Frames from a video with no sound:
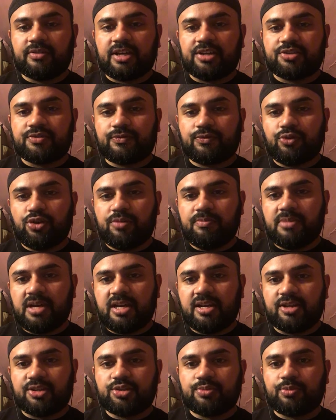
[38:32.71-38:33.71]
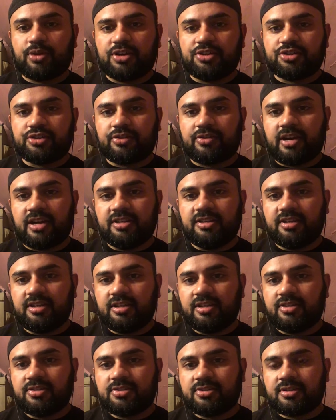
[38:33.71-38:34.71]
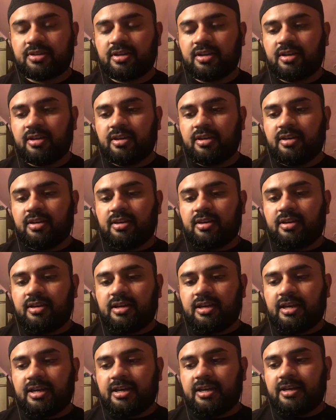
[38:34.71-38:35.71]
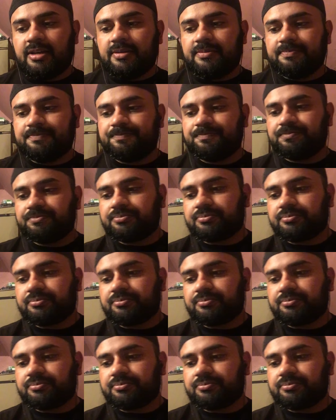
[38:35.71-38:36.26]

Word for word: as free men, express their ideas. And